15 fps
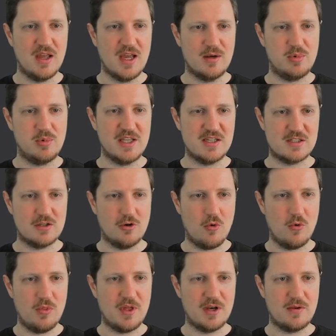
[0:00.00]
And please
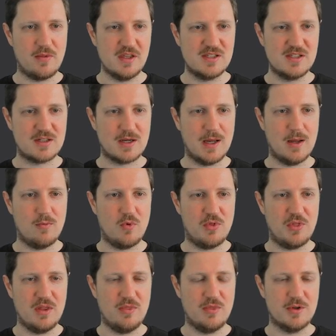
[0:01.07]
note that this time
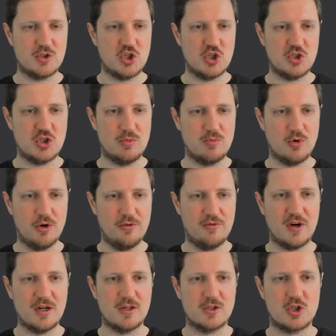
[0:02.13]
within the ggplot
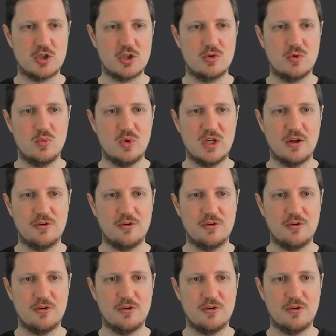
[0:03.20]
function, we are